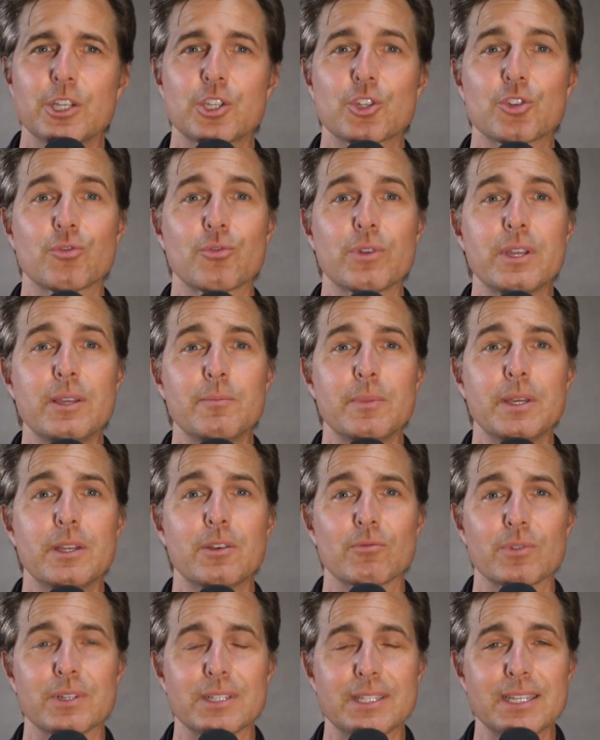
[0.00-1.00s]

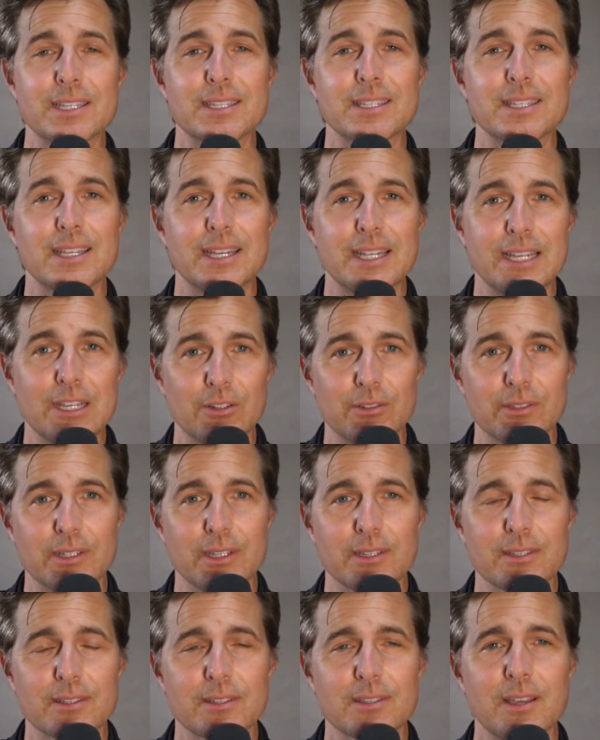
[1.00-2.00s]
treatment-resistant
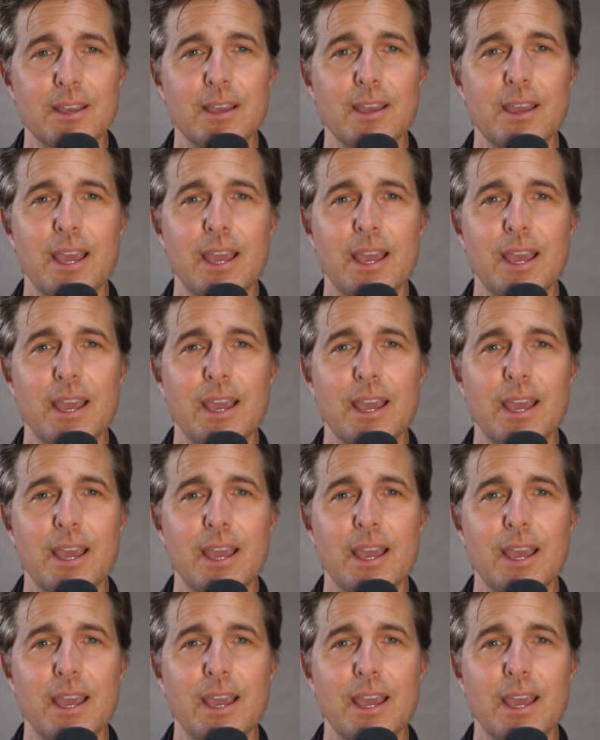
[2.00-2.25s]
illness,